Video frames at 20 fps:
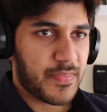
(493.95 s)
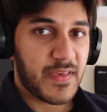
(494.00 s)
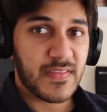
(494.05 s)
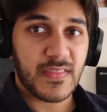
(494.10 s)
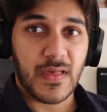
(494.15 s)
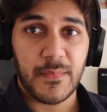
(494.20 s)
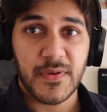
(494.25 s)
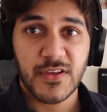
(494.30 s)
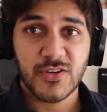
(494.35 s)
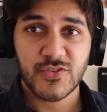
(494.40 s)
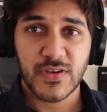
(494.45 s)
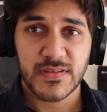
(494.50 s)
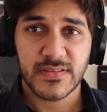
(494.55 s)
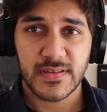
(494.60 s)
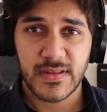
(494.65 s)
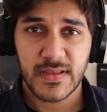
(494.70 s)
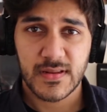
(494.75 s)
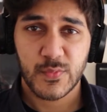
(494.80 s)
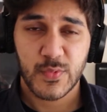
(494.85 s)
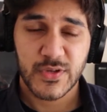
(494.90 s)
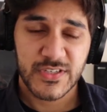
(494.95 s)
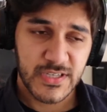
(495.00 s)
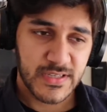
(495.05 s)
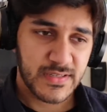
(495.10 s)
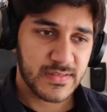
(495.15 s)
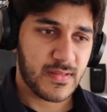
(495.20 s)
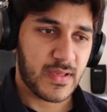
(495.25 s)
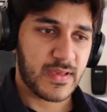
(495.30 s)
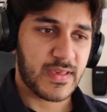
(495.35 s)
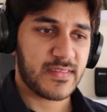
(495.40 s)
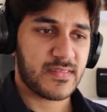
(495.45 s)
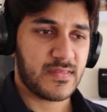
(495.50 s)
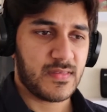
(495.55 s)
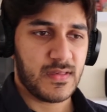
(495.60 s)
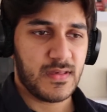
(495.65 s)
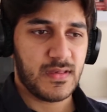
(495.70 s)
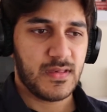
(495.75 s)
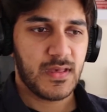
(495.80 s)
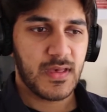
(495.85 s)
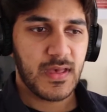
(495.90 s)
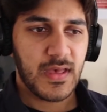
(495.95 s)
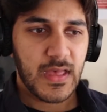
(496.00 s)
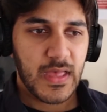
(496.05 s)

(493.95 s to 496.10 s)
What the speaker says: thing that I'm interested in, which is, I guess, the